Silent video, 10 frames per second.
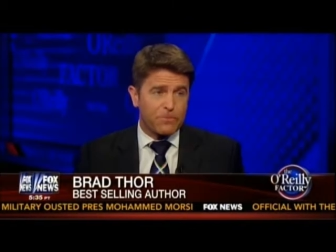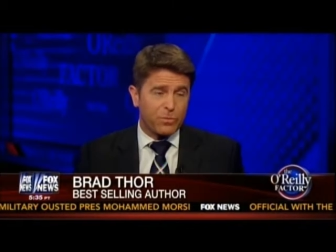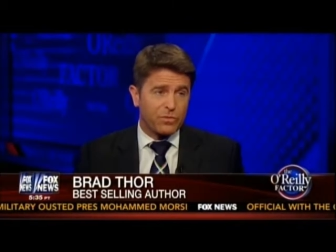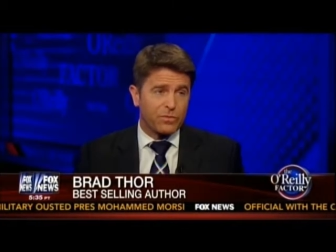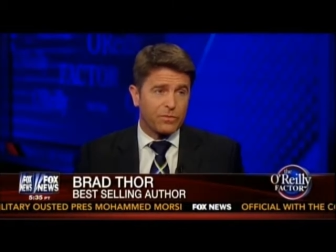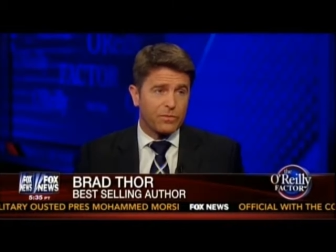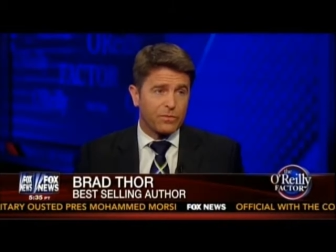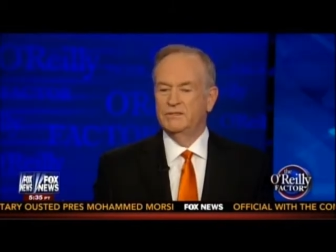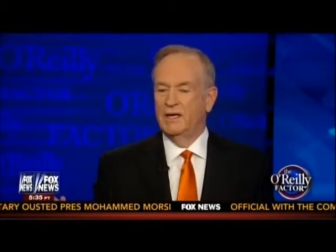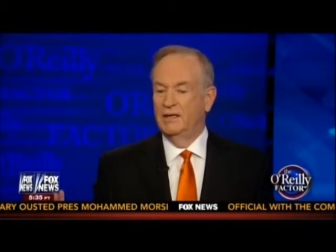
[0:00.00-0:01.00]
Now,
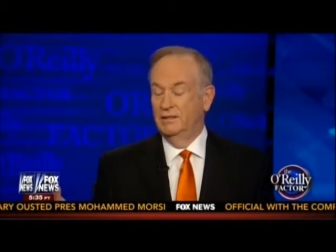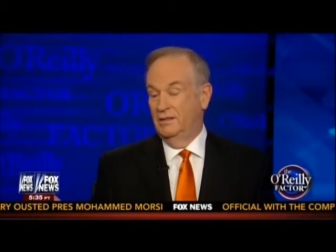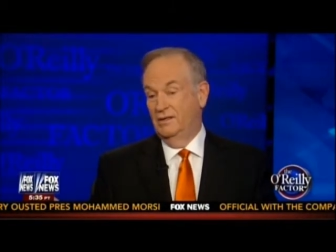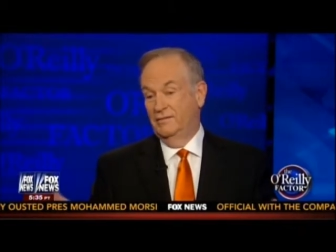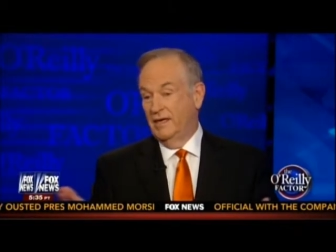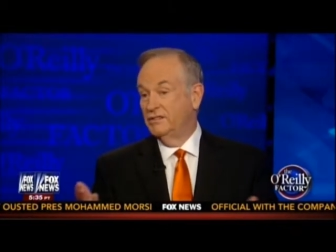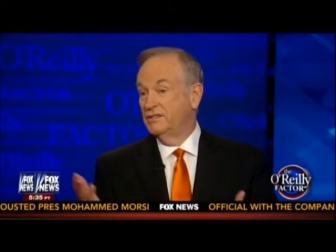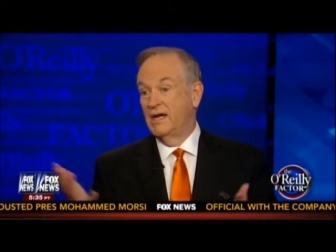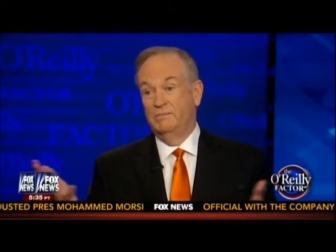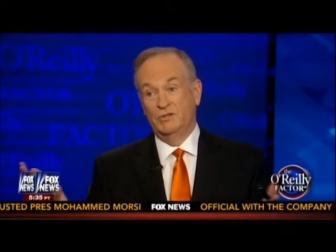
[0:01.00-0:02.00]
emails, that's
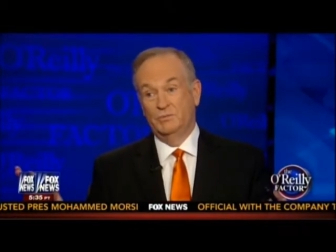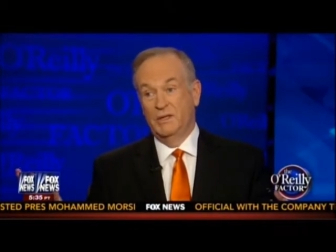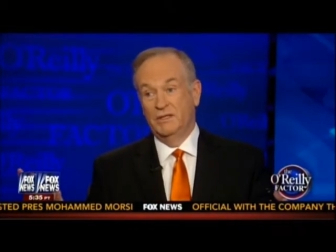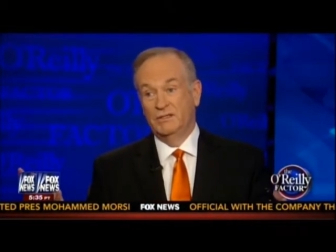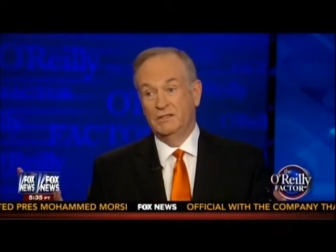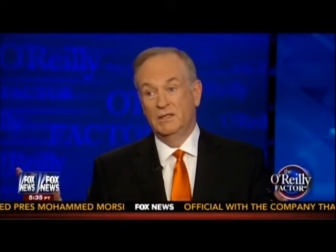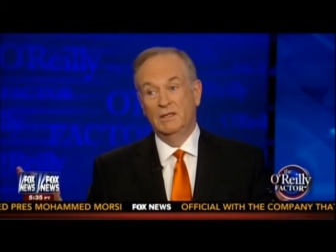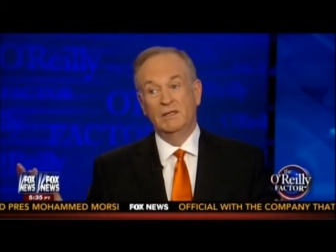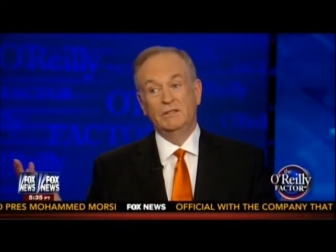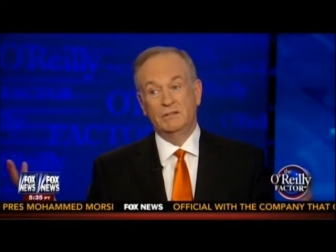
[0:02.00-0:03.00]
cyberspace.
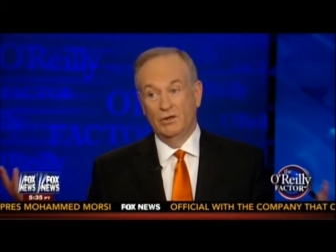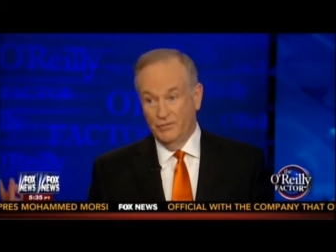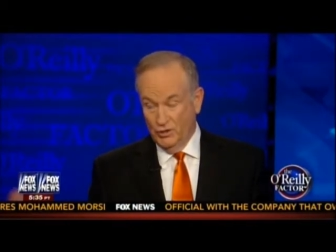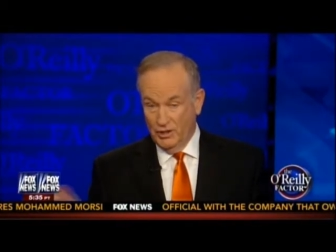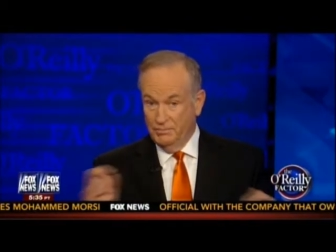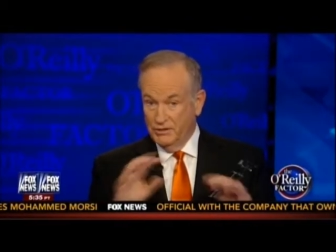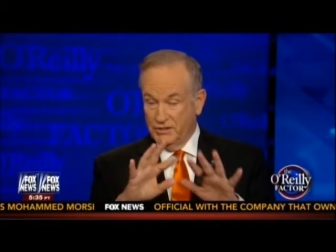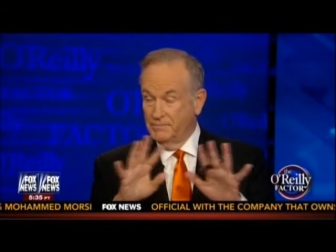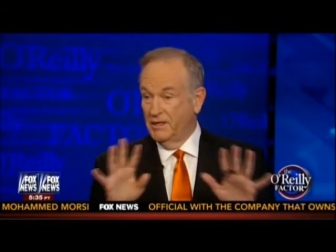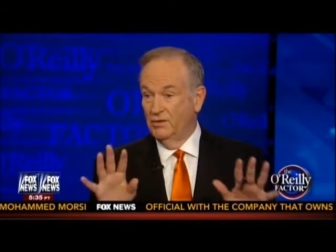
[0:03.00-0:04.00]
So if you're going to put
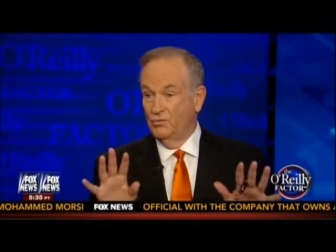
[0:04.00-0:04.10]
something